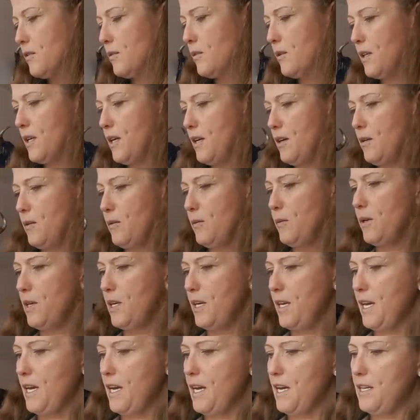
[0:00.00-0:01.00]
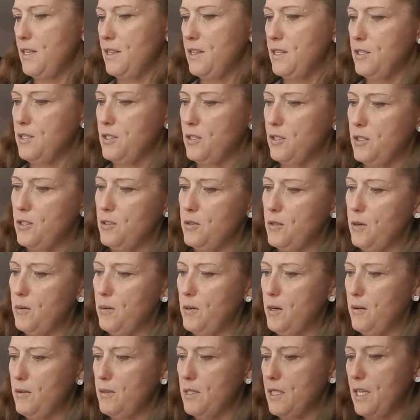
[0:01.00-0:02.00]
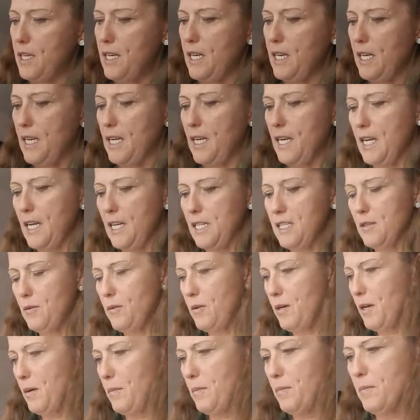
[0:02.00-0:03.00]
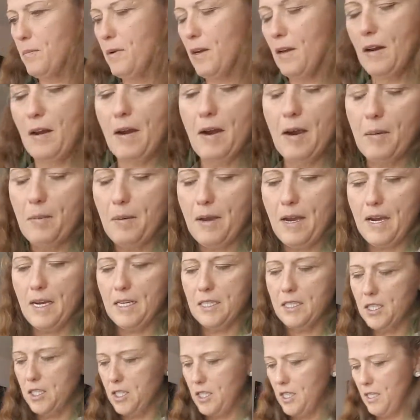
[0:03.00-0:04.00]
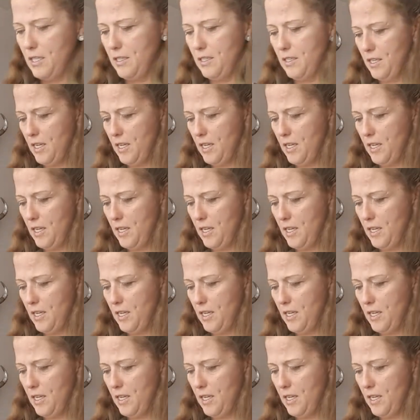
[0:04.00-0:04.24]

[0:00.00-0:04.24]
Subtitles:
When I had the surgery when I was a kid, I had to wear an eye patch,